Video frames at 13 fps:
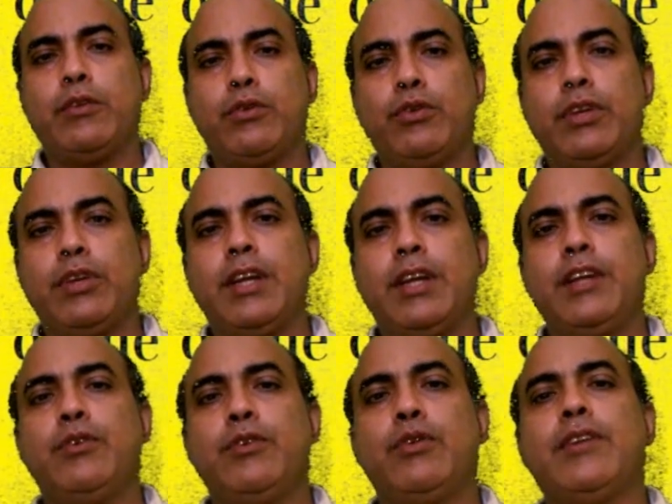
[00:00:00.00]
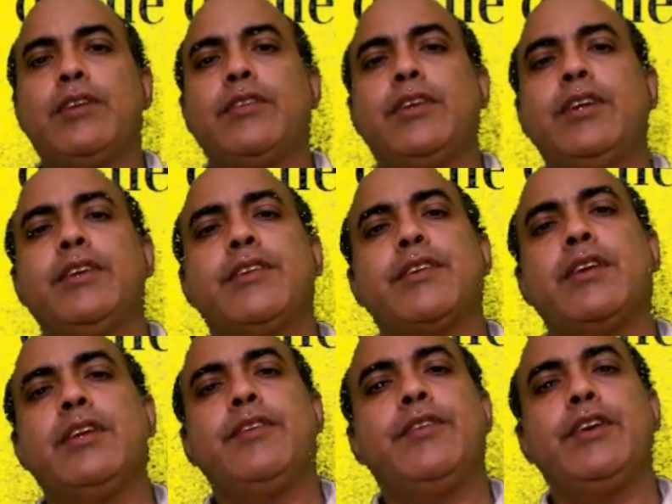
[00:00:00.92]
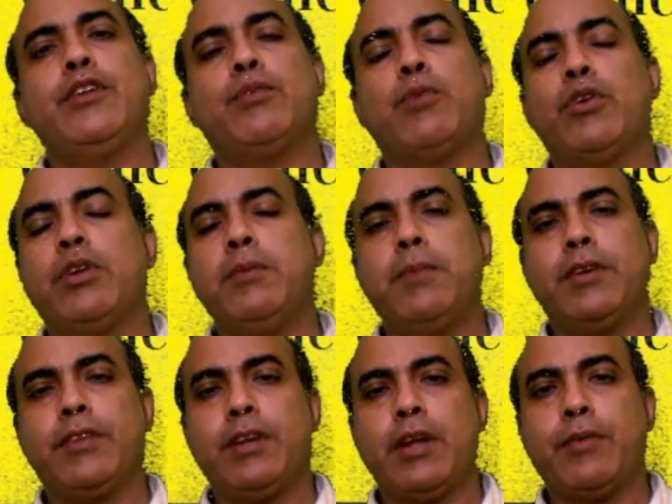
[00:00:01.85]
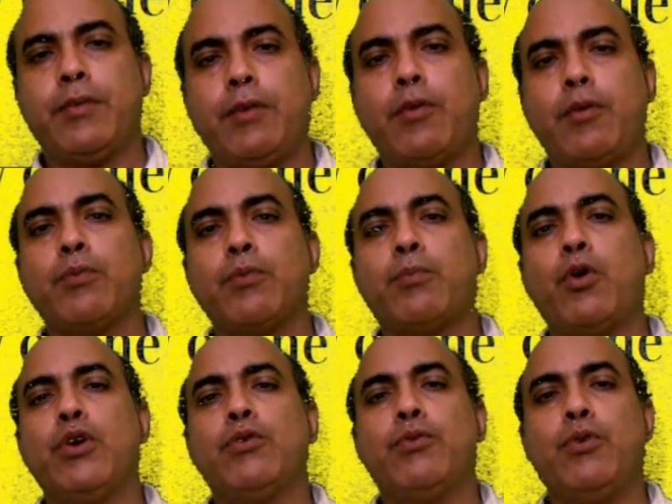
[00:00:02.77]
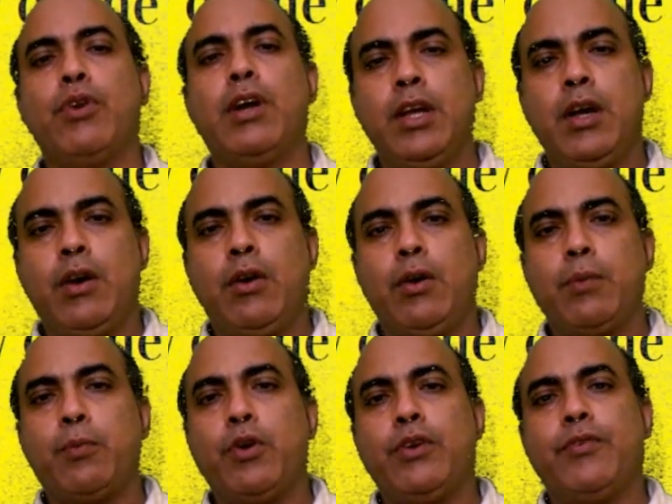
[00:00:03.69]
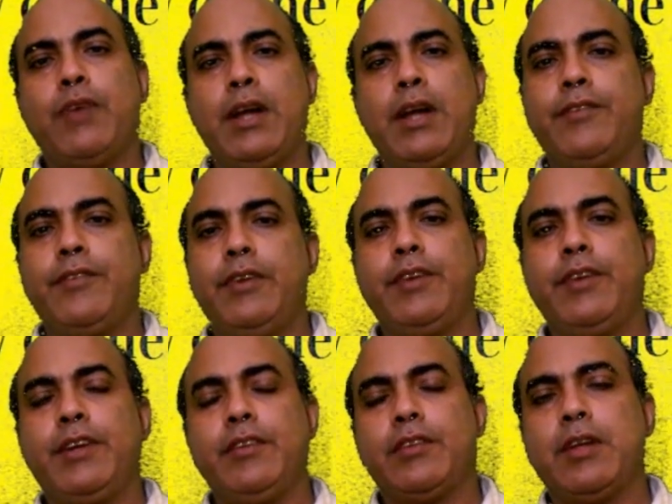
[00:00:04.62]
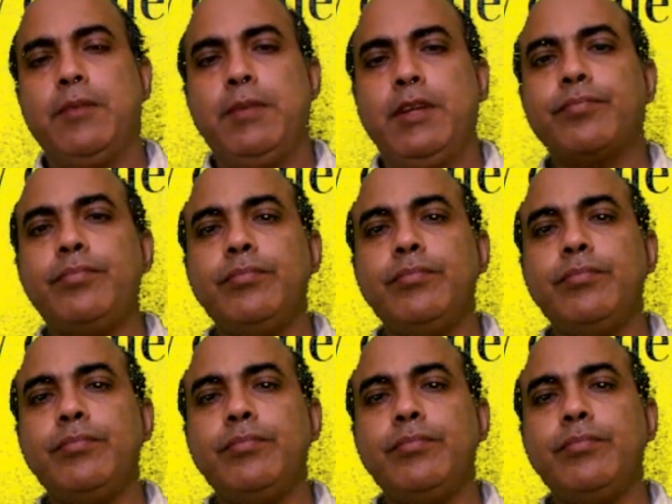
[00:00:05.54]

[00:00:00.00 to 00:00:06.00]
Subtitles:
take into consideration if it is 40% above, or 0.4 or 0.5 if it is coming,